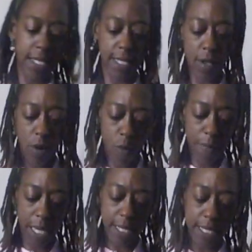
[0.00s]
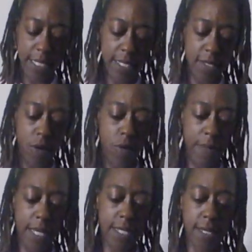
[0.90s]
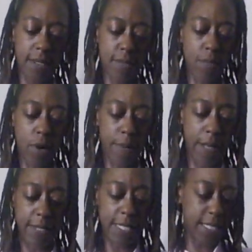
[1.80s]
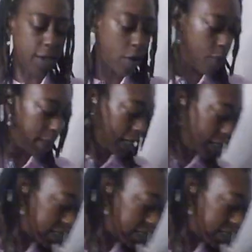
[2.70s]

Soul soulmate. Tell us more about this soulmate